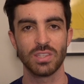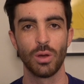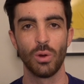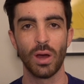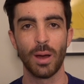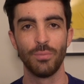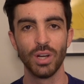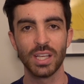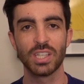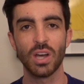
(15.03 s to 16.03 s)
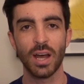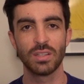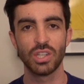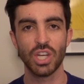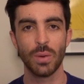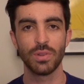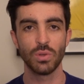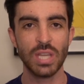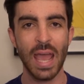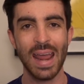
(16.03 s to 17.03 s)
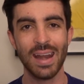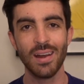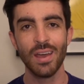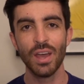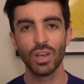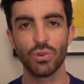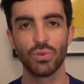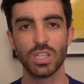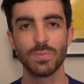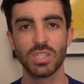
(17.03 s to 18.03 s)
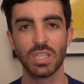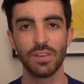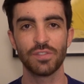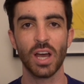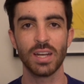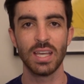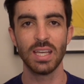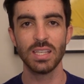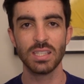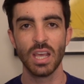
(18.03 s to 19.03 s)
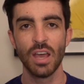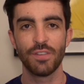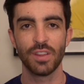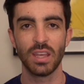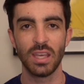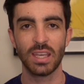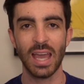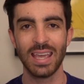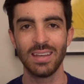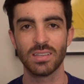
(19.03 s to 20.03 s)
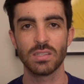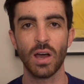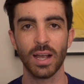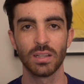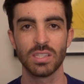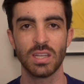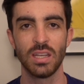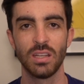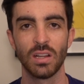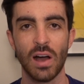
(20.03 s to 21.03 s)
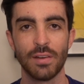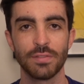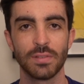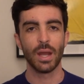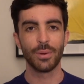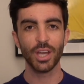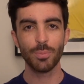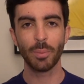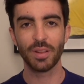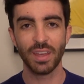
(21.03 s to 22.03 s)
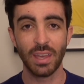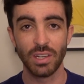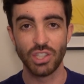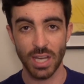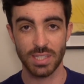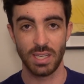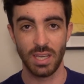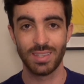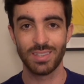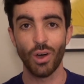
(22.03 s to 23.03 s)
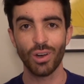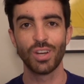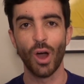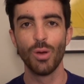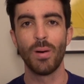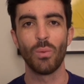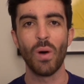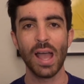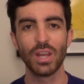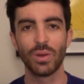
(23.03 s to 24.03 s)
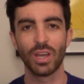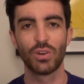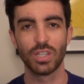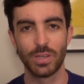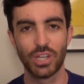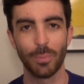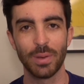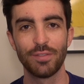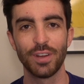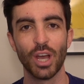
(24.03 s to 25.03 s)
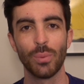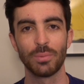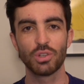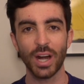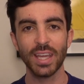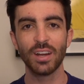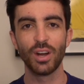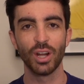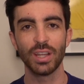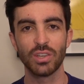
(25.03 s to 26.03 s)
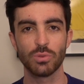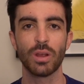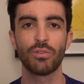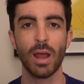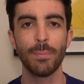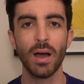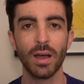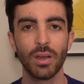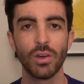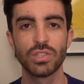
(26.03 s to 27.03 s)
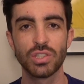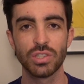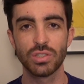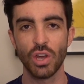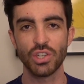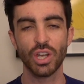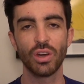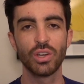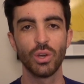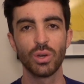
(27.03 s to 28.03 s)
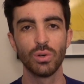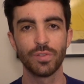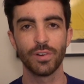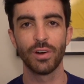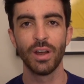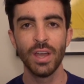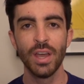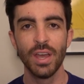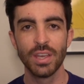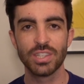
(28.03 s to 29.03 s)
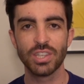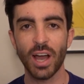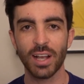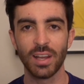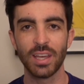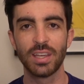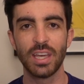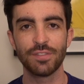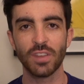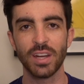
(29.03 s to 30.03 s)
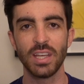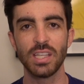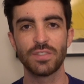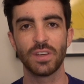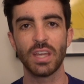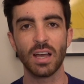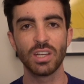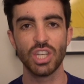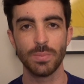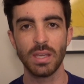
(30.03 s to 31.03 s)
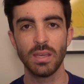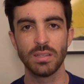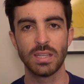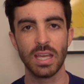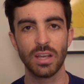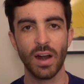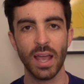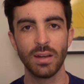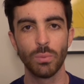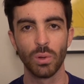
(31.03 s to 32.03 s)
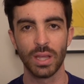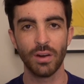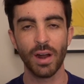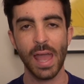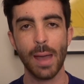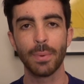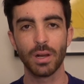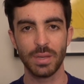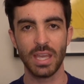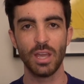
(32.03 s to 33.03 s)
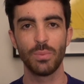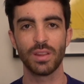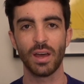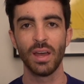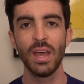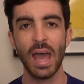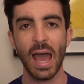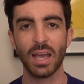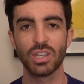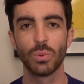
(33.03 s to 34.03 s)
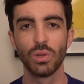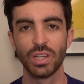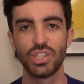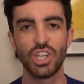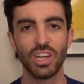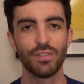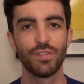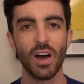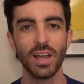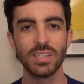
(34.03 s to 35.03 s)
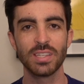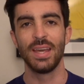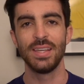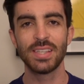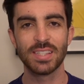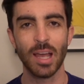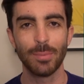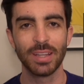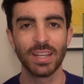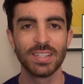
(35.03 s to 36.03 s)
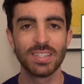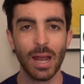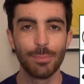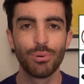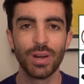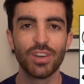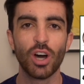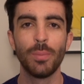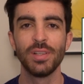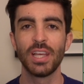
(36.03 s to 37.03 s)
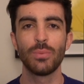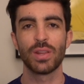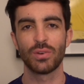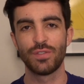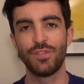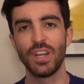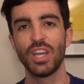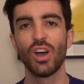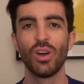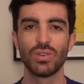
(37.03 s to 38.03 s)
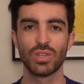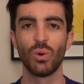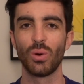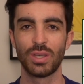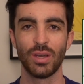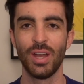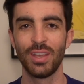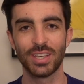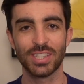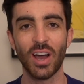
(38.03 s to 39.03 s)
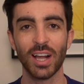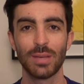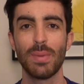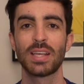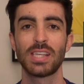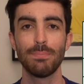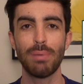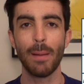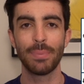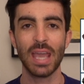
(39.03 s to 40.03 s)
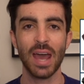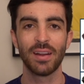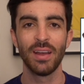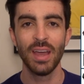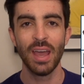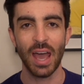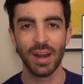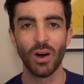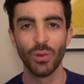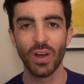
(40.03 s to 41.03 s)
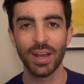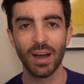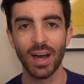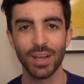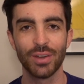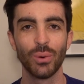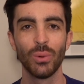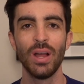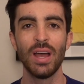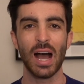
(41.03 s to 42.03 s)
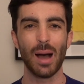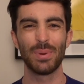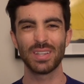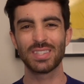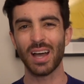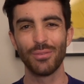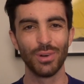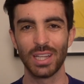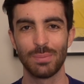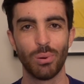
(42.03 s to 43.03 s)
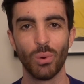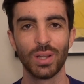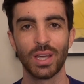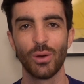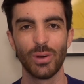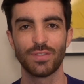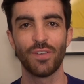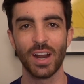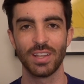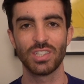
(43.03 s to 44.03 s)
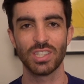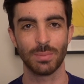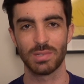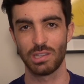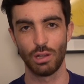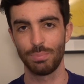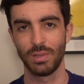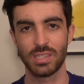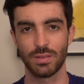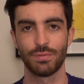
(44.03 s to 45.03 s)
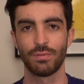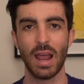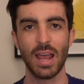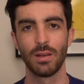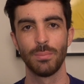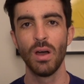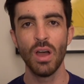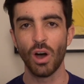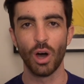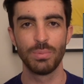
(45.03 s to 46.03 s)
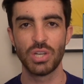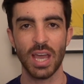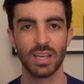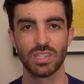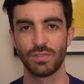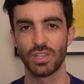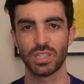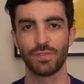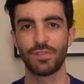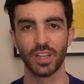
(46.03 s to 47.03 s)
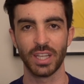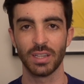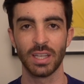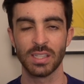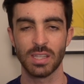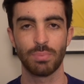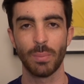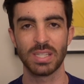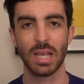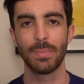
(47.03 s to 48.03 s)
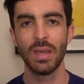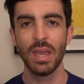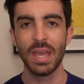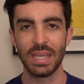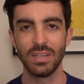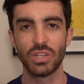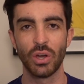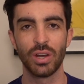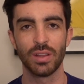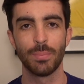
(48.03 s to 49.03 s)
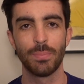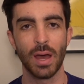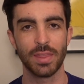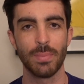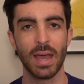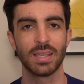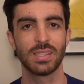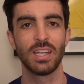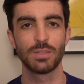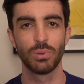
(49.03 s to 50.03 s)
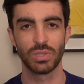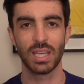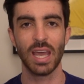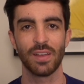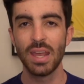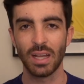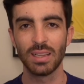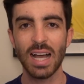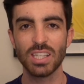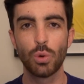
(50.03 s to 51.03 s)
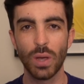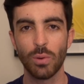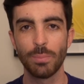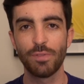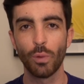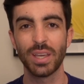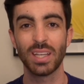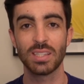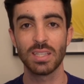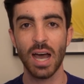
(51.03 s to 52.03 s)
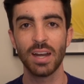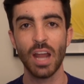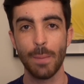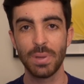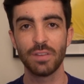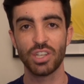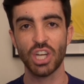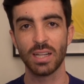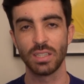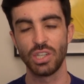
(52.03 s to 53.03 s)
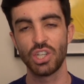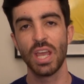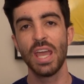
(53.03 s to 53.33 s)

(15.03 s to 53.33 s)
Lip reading: So I'm really excited to share with you 10 Christmas gift ideas for the keen cyclist in your life. Now, I know you're probably thinking, Jesse, it's October. Why are you doing a Christmas shopping video? Well, I'm trying to get in early because when Grandma goes searching on Google for cycling gift ideas for young Jimmy in D grade, well, here I am. I'm going to be here with actual legit advice. This is something that is done pretty commonly, whether it's videos or your cycling magazine pumping out an online article, but it's done really poorly. I always find it's just some slop list of random objects of just affiliate links that probably some intern at the magazine has put together. Now, last quick one before we get started, a bit of a challenge.